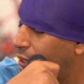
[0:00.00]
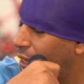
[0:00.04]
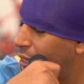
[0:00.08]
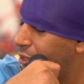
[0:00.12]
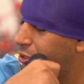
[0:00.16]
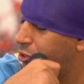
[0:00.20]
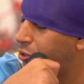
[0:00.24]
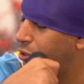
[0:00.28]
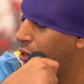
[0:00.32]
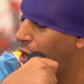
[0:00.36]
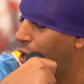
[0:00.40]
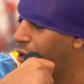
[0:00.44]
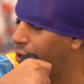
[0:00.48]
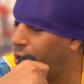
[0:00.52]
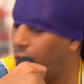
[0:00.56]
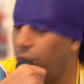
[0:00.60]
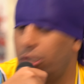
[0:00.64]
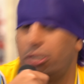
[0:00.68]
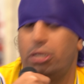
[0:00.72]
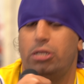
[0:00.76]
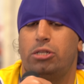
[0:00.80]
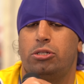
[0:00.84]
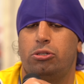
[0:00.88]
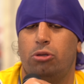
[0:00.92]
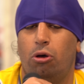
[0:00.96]
as you know,
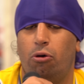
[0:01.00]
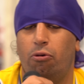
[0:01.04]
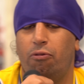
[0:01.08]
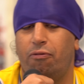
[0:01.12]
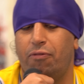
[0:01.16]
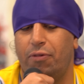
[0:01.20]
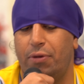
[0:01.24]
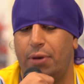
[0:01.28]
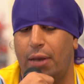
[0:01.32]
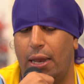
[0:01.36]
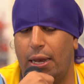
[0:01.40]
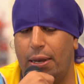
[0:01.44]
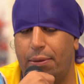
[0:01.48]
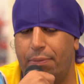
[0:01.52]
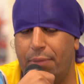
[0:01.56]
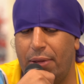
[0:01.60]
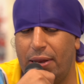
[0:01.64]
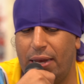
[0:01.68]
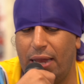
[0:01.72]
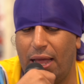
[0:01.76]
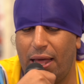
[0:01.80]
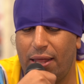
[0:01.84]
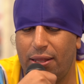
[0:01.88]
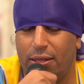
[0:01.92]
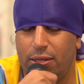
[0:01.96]
like yourself and
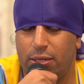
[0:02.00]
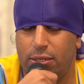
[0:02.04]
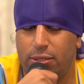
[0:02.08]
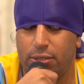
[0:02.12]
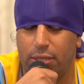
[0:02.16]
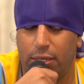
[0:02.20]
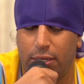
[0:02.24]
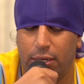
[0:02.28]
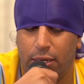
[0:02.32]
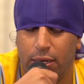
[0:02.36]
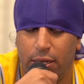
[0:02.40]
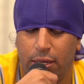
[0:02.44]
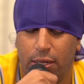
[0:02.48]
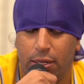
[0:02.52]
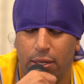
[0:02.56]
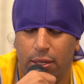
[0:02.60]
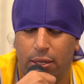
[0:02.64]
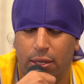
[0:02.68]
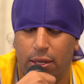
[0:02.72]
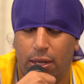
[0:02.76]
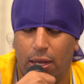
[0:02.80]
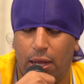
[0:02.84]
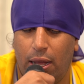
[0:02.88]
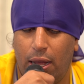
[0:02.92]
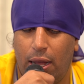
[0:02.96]
many others, and
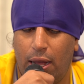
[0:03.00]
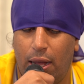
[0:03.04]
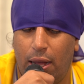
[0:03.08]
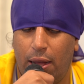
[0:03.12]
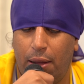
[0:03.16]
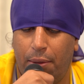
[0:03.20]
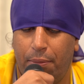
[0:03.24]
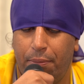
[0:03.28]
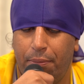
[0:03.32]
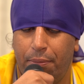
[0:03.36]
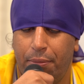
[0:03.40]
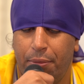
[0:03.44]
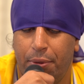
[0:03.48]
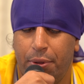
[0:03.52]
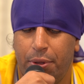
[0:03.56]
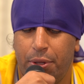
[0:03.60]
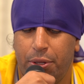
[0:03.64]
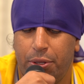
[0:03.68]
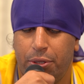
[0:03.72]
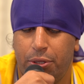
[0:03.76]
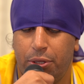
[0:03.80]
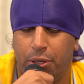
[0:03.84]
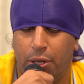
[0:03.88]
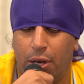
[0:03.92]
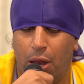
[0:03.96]

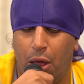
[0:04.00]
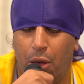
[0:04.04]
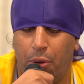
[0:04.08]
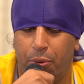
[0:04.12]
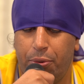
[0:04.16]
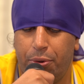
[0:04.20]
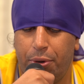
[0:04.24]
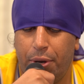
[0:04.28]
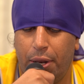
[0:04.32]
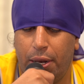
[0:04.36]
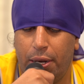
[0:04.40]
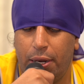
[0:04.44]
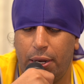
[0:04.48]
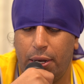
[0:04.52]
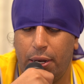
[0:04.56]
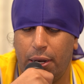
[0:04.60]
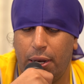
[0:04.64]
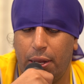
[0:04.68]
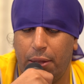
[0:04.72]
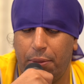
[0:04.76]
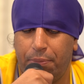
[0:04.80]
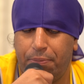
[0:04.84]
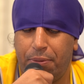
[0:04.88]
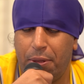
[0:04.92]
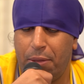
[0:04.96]
you know, and
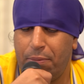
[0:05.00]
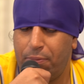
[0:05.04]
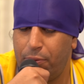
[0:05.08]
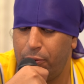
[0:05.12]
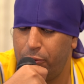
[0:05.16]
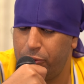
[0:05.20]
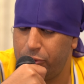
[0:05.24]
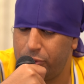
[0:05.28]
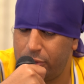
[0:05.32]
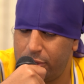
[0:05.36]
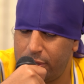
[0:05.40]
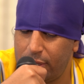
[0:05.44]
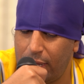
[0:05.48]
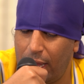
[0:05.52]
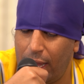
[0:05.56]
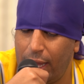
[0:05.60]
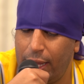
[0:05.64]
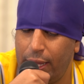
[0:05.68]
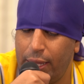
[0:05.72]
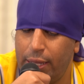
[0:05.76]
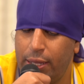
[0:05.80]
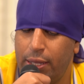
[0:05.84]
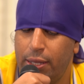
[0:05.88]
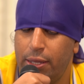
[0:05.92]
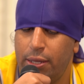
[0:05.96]
people would
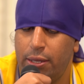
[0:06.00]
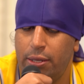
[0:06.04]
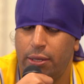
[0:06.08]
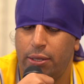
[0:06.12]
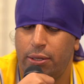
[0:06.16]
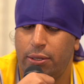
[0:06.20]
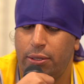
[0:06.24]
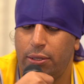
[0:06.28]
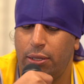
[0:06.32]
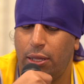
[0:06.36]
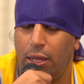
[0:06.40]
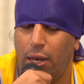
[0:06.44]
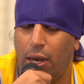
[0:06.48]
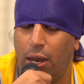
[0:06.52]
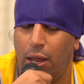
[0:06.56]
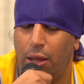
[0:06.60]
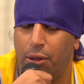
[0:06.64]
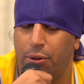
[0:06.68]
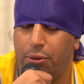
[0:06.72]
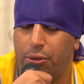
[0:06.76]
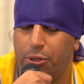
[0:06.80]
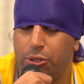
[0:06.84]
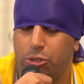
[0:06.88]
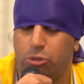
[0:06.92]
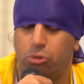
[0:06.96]
say, you
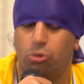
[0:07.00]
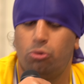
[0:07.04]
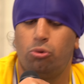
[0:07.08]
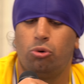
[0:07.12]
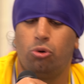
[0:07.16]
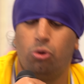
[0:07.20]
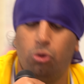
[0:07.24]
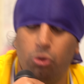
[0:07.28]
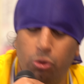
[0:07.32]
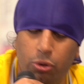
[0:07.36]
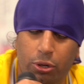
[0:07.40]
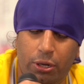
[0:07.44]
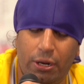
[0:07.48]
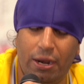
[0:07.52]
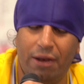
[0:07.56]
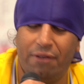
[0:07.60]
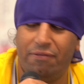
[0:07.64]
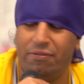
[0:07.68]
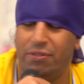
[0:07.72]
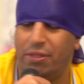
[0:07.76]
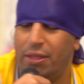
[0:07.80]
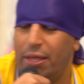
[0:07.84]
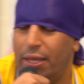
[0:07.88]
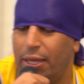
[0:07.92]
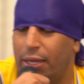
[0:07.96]
know, it's all good and
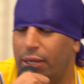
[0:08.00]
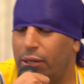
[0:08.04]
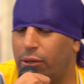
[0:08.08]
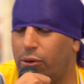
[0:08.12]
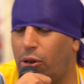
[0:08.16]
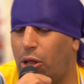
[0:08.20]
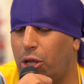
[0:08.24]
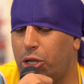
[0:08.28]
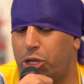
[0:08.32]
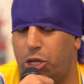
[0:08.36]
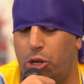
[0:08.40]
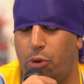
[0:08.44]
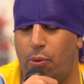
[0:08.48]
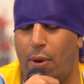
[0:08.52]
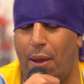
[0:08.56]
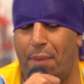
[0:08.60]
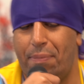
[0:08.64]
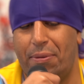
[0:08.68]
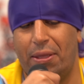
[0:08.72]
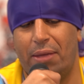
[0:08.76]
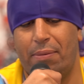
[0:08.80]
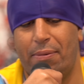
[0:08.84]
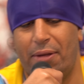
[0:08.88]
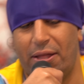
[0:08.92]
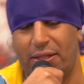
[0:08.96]
everything, like you're
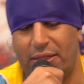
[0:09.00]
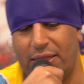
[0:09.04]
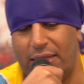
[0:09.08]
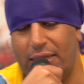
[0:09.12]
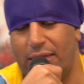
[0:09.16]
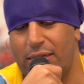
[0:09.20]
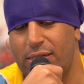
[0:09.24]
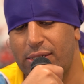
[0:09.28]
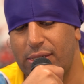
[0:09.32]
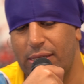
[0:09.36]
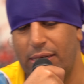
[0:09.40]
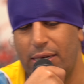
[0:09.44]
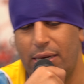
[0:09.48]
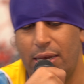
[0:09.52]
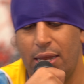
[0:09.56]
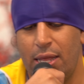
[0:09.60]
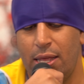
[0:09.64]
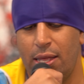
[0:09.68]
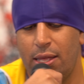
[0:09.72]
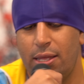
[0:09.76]
rapping about this and